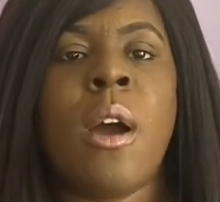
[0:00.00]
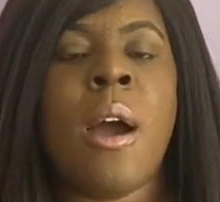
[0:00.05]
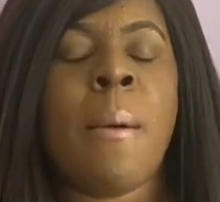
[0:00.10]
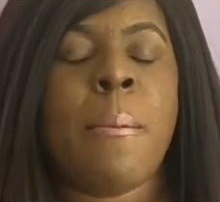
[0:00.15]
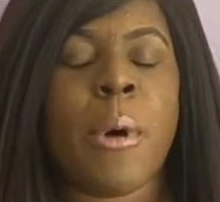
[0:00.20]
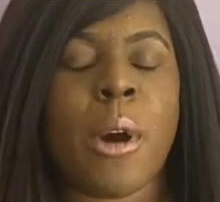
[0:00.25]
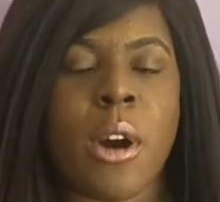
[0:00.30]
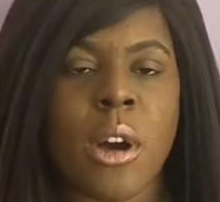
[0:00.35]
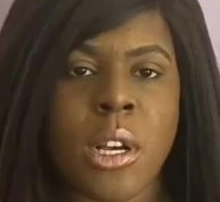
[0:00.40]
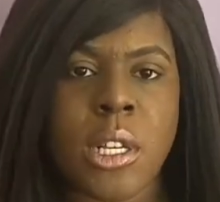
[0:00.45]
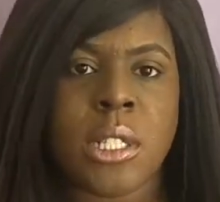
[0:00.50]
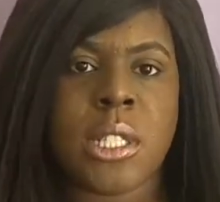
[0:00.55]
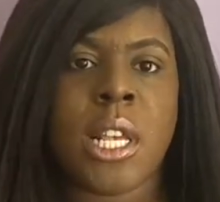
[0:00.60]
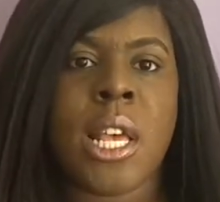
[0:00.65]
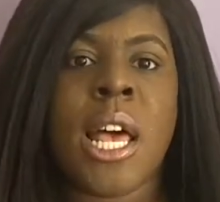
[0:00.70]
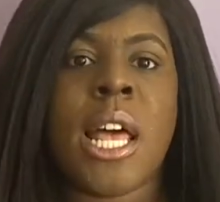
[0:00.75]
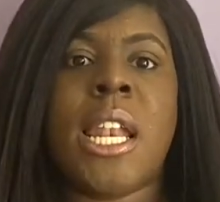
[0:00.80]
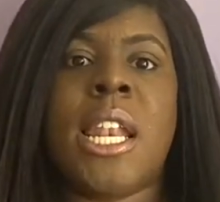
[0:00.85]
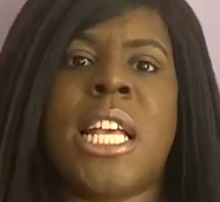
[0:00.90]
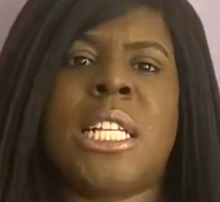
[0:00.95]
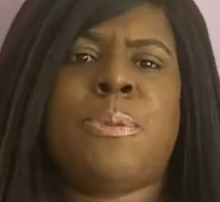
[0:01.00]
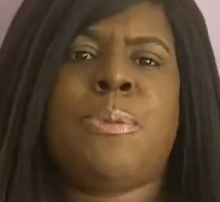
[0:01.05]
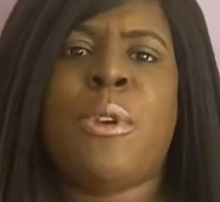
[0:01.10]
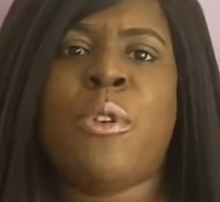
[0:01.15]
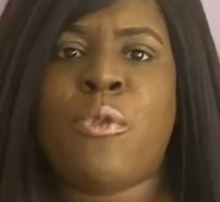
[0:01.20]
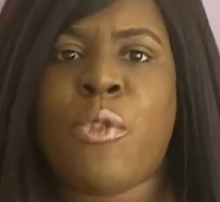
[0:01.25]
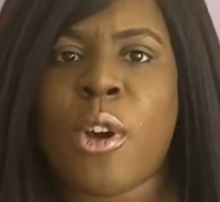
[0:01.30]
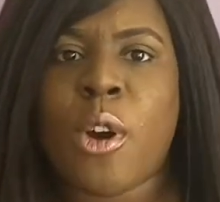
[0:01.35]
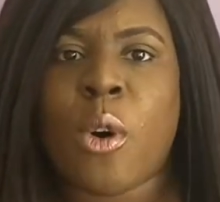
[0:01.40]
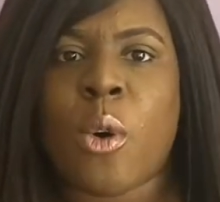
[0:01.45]
Because let's be
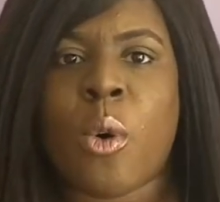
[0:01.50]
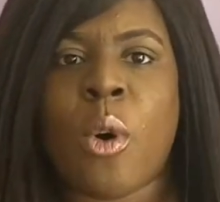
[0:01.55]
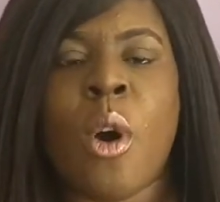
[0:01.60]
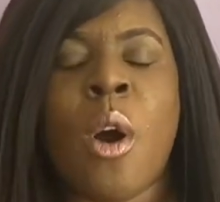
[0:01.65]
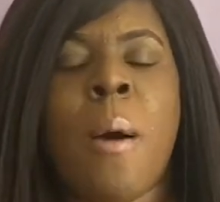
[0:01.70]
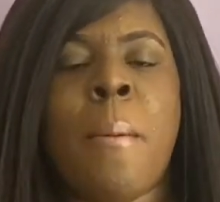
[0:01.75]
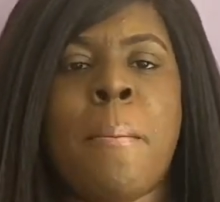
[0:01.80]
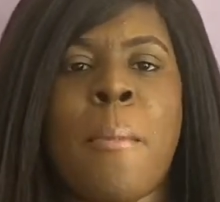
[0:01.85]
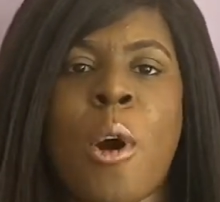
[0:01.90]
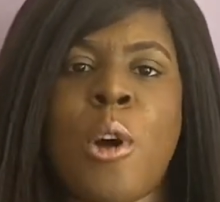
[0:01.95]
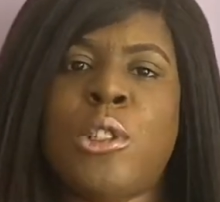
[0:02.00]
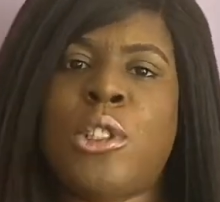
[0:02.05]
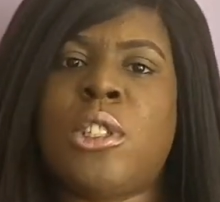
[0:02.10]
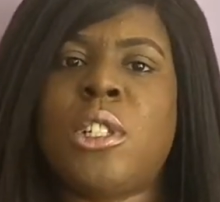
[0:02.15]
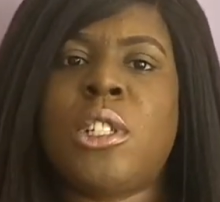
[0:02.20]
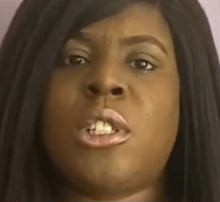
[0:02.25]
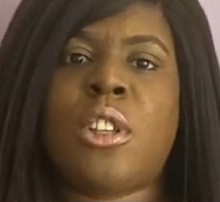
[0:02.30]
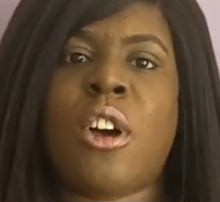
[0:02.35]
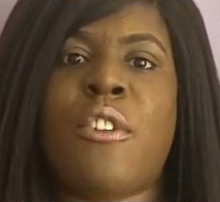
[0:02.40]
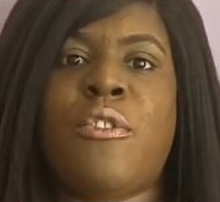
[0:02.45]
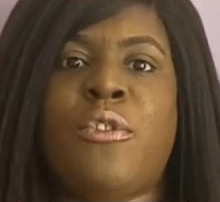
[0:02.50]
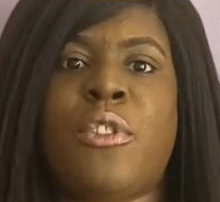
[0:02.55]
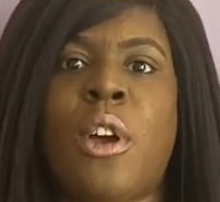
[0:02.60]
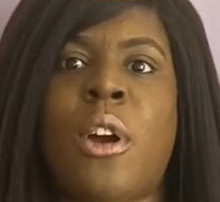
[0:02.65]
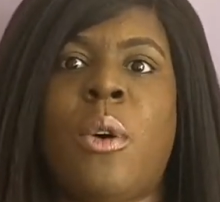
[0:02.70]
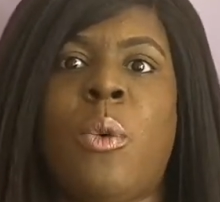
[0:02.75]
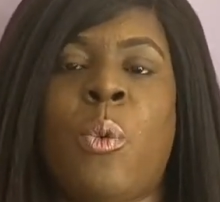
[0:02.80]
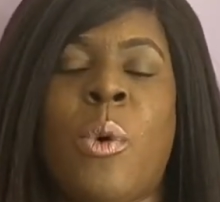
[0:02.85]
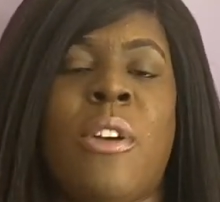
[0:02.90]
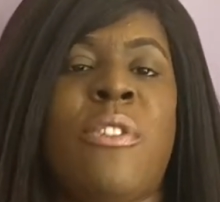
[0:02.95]
real, most of the stuff
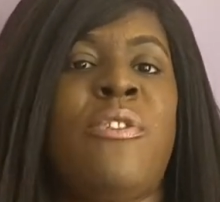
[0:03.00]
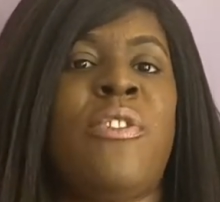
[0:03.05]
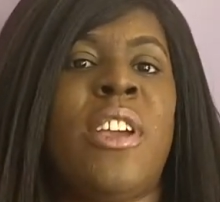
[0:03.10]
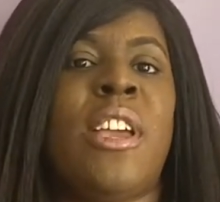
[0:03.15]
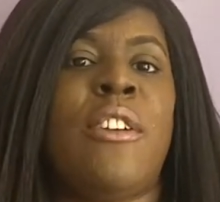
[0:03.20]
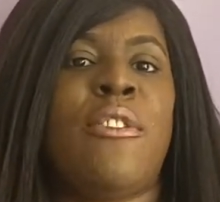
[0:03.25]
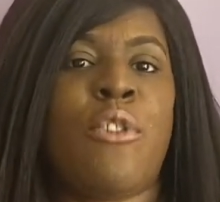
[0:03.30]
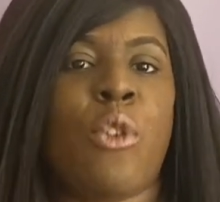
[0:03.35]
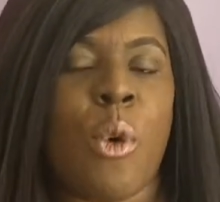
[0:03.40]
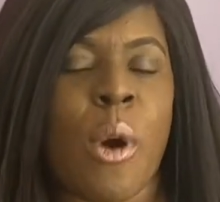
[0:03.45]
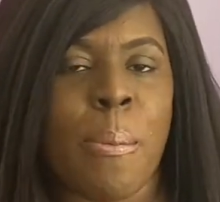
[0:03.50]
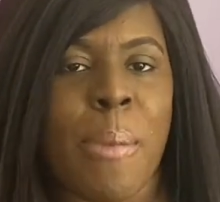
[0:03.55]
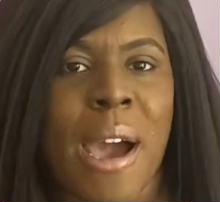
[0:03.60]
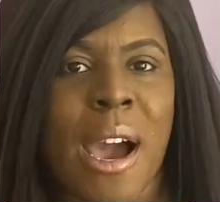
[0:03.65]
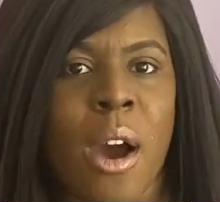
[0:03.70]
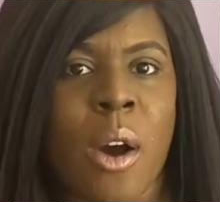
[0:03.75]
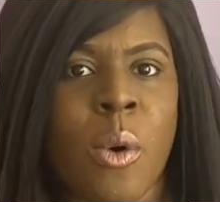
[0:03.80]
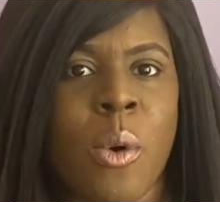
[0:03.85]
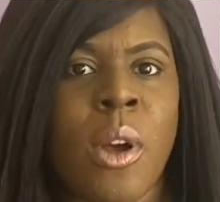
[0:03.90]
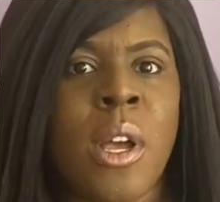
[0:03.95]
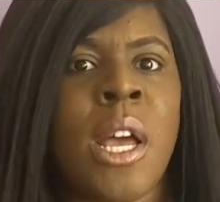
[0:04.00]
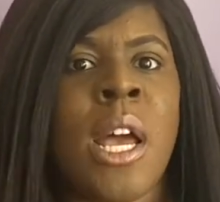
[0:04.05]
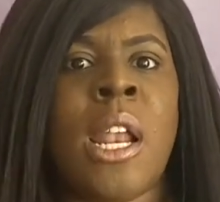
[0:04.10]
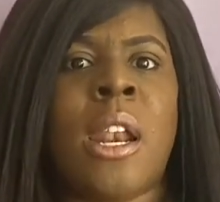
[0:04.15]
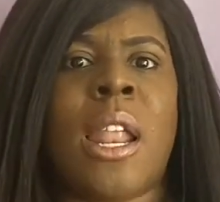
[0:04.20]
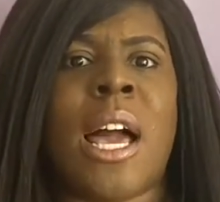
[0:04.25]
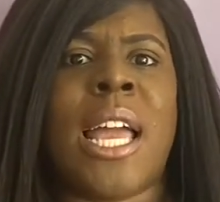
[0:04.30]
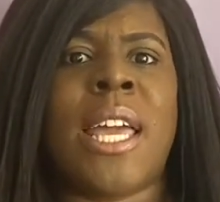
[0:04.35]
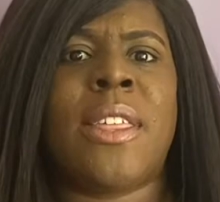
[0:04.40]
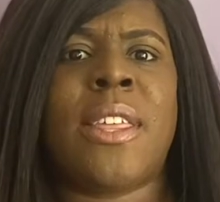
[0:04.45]
that we're fearful about,
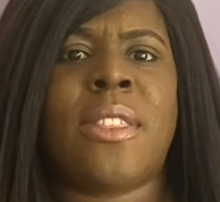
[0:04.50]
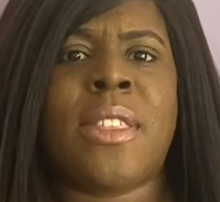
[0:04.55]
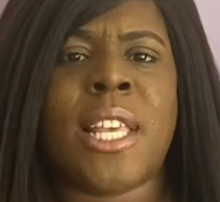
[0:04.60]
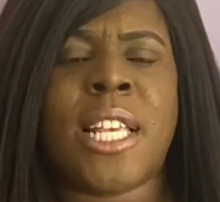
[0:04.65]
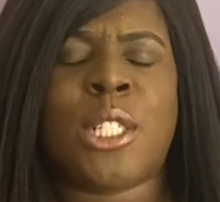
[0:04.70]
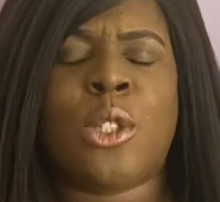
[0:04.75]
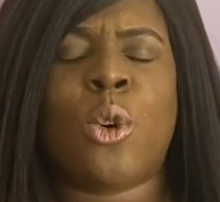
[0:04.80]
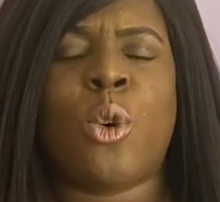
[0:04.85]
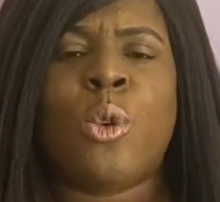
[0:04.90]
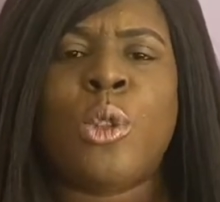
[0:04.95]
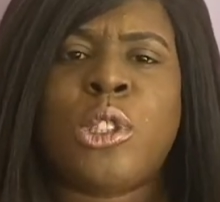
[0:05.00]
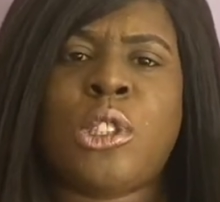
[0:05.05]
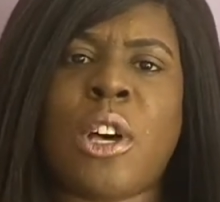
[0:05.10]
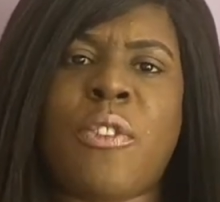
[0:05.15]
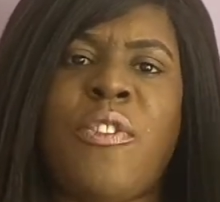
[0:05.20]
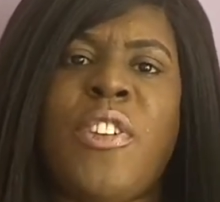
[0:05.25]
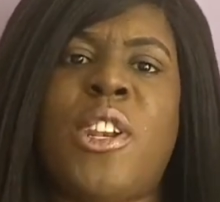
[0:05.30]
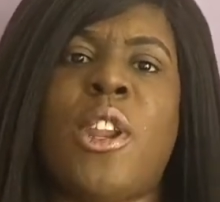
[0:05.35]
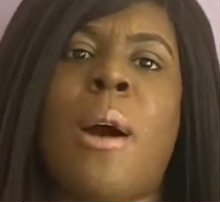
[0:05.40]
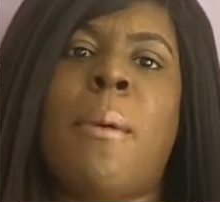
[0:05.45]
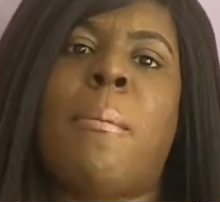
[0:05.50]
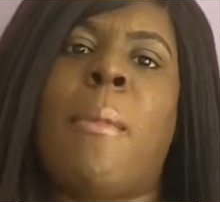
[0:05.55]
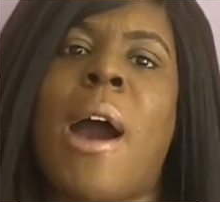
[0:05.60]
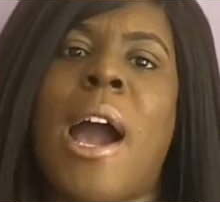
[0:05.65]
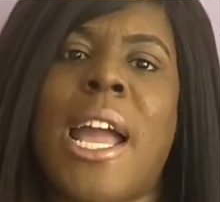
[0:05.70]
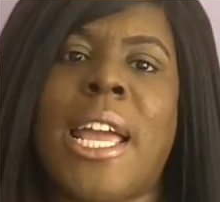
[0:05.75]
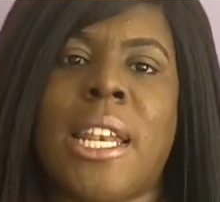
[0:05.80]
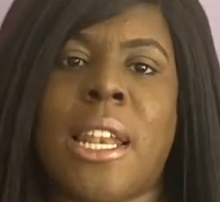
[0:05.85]
like it's all stuff in our mind.